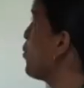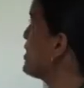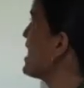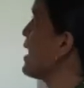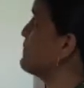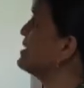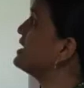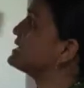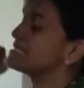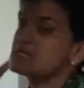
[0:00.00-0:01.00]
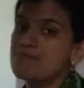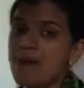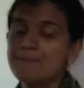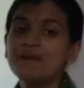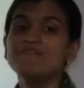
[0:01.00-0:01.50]
what happened? It is
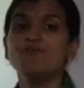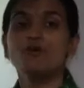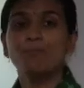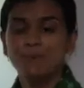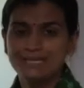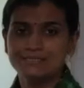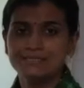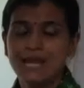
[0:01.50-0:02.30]
remembered for peace.